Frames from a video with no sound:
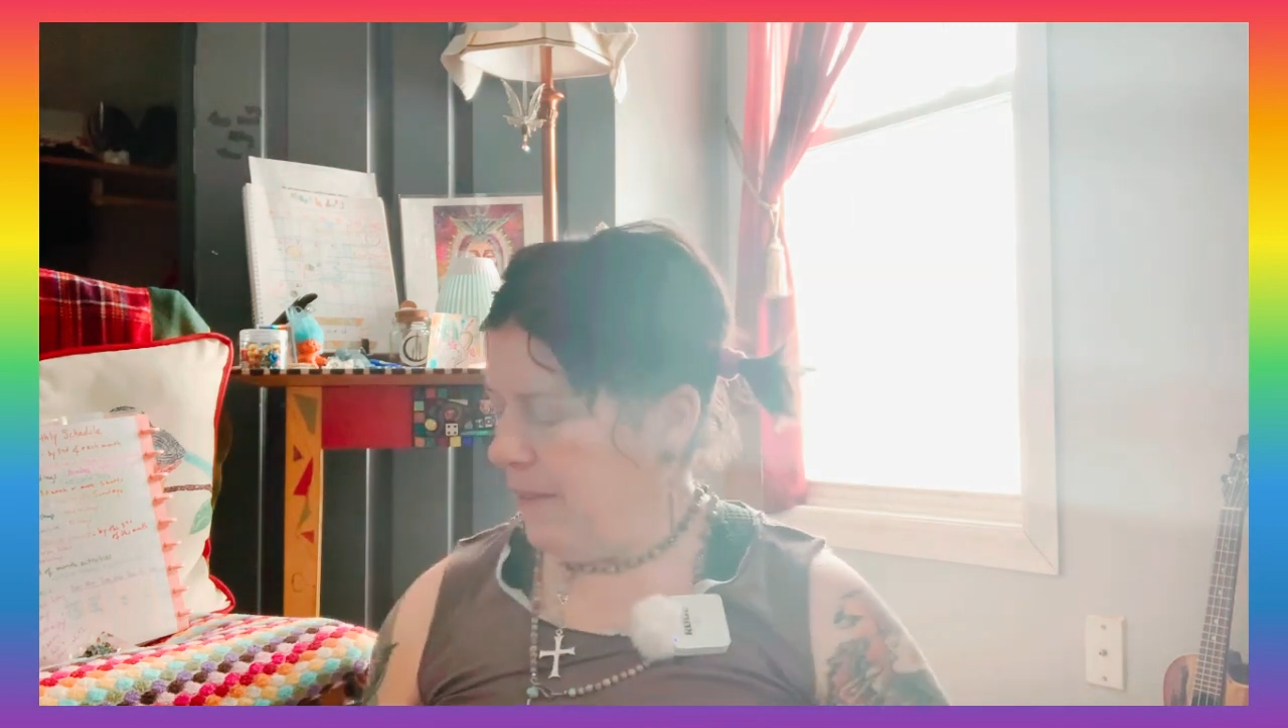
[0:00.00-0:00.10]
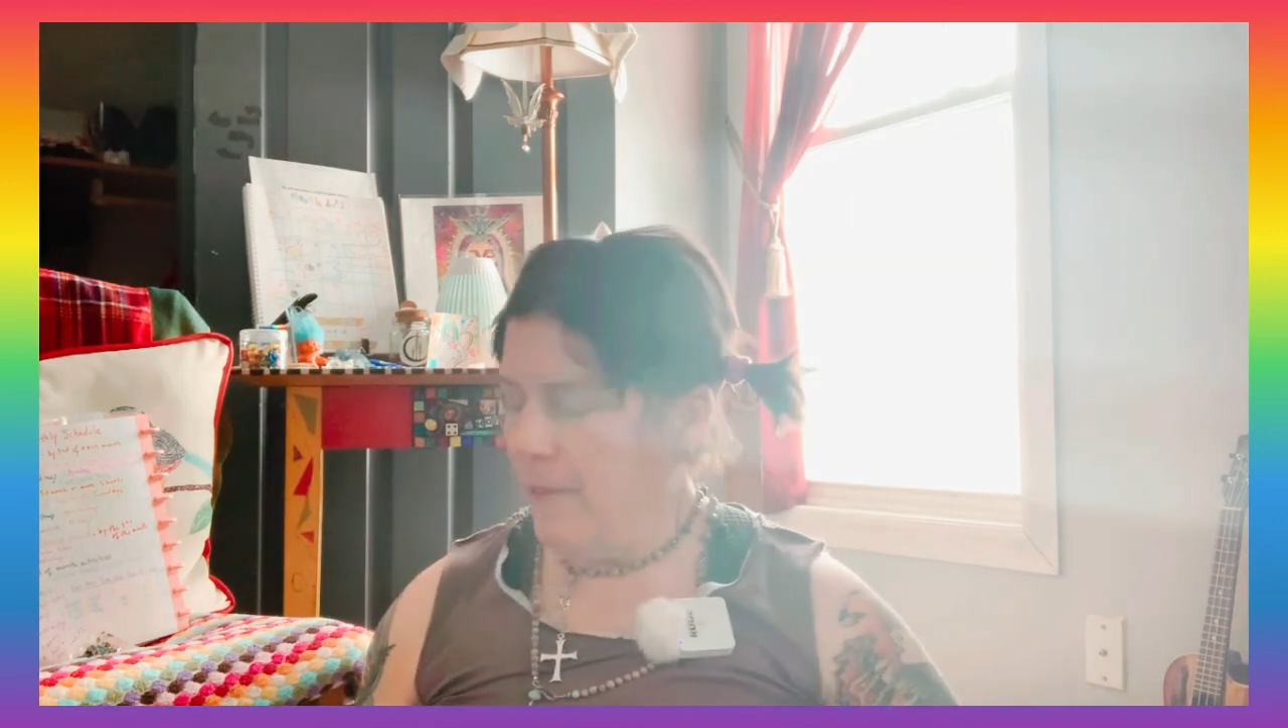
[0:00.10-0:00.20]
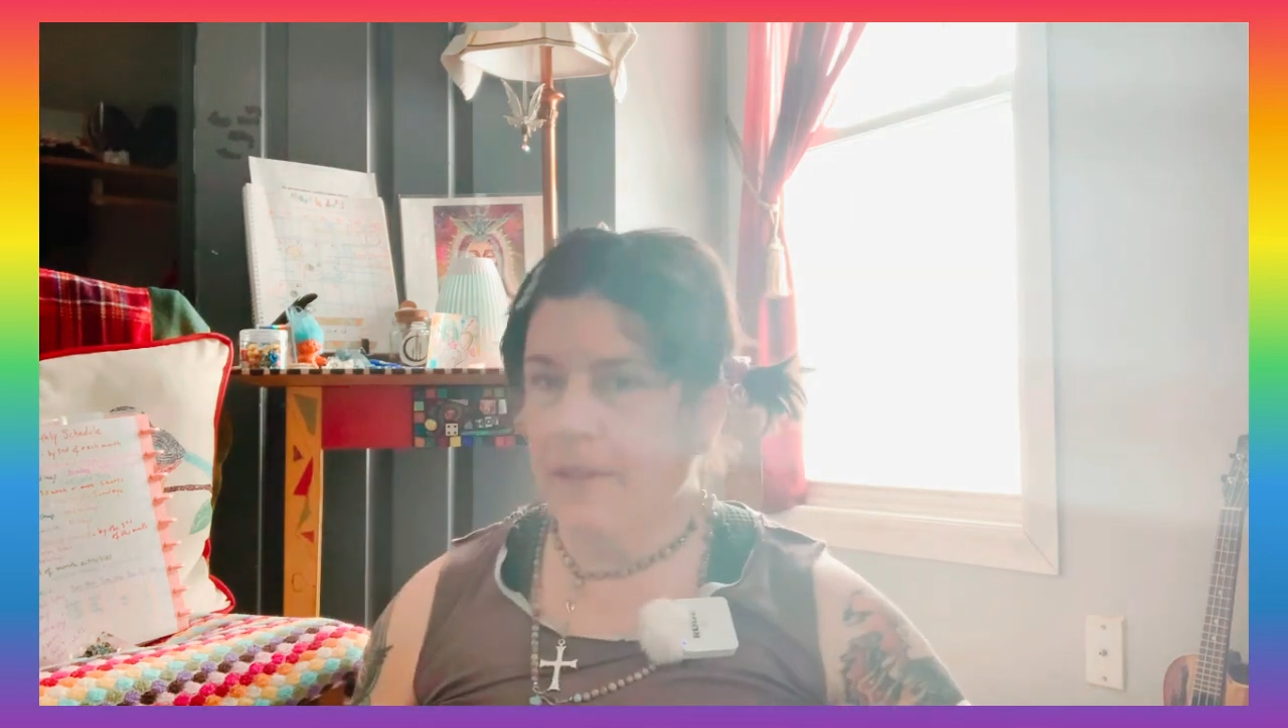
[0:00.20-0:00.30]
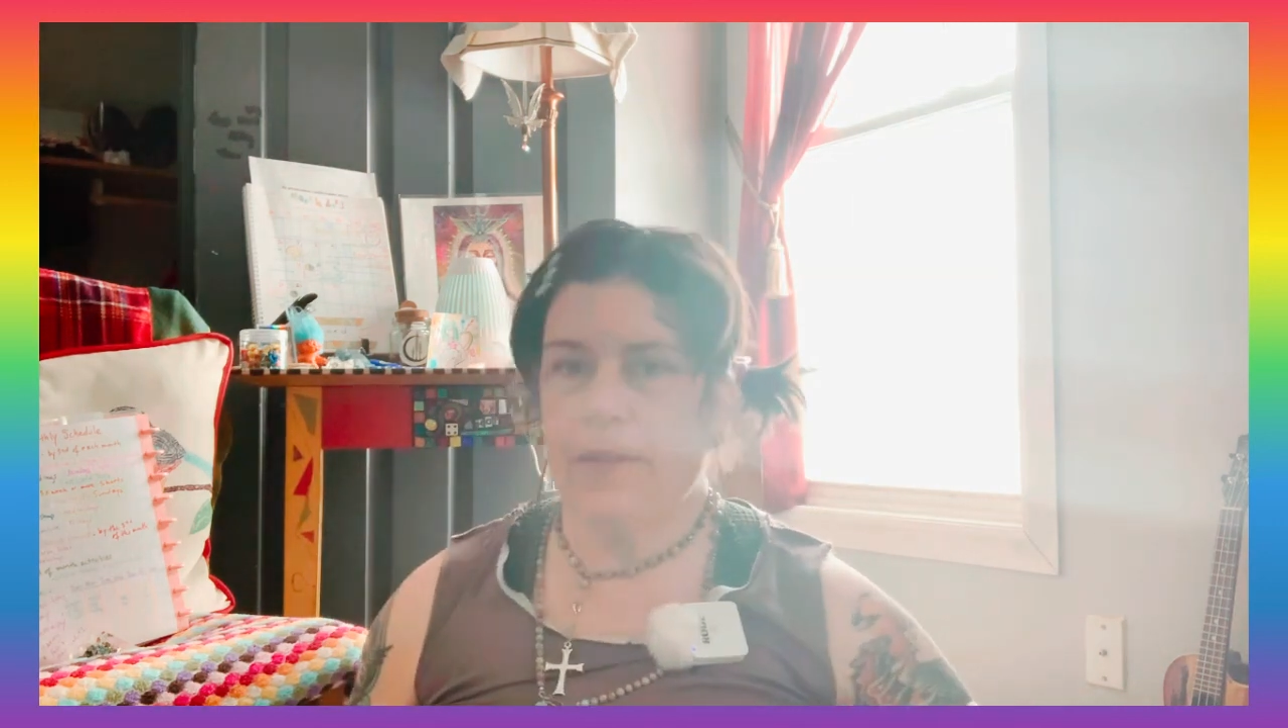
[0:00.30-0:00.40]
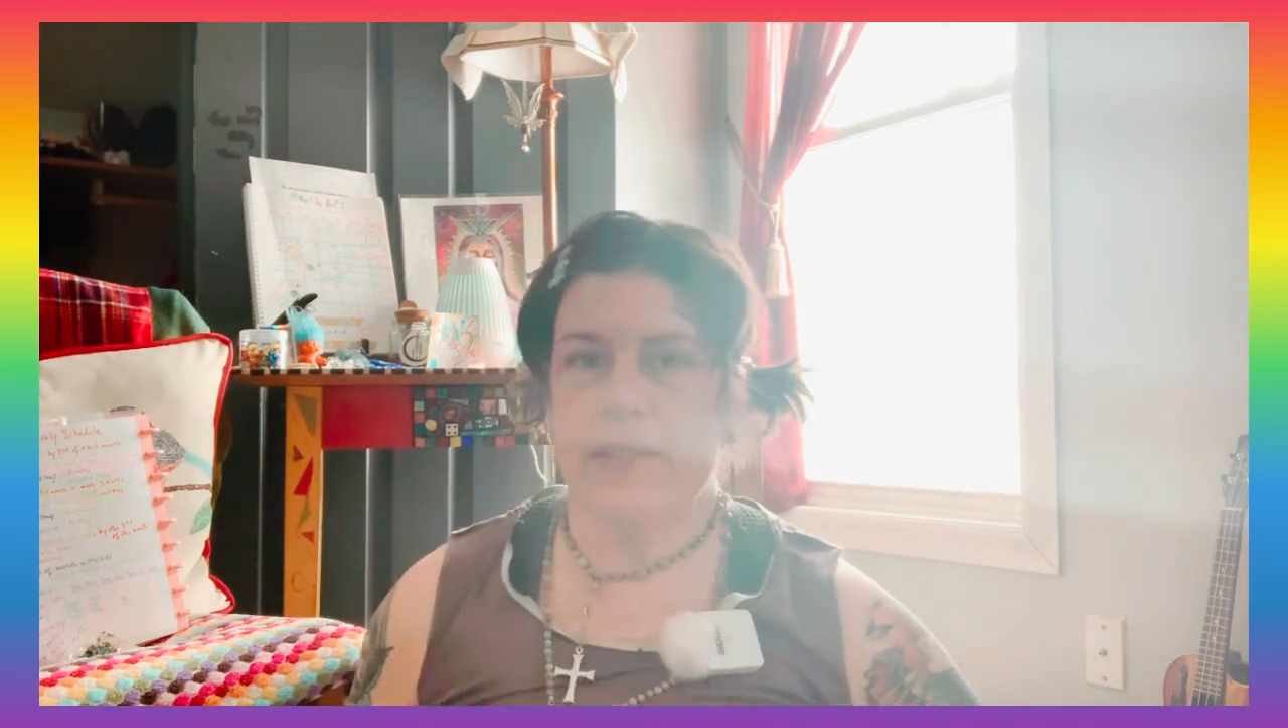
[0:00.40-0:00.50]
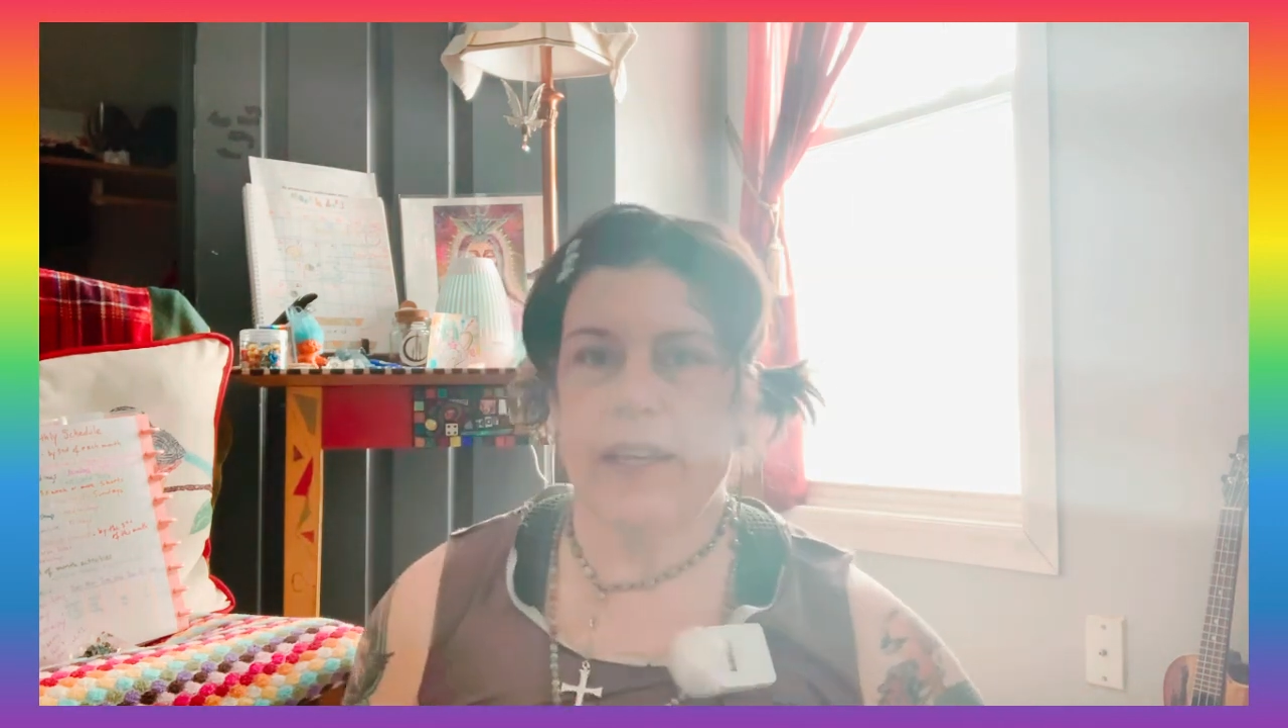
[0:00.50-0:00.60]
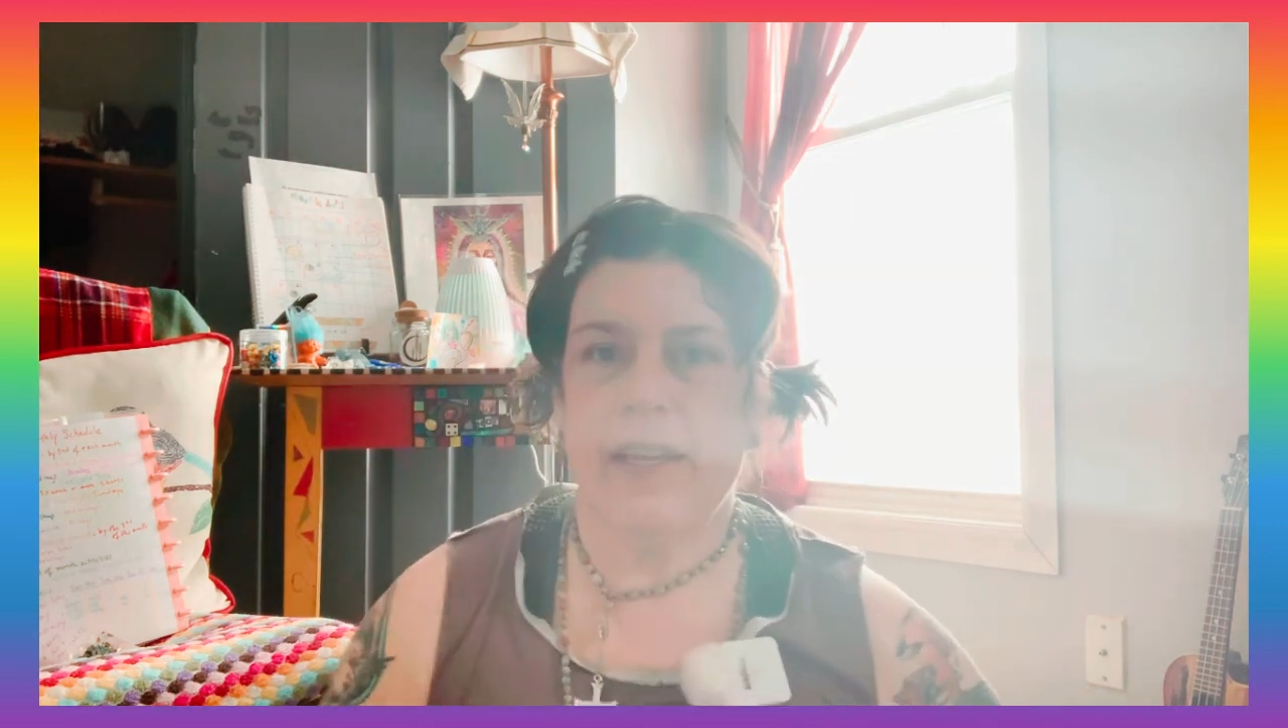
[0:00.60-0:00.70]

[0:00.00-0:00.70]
Let's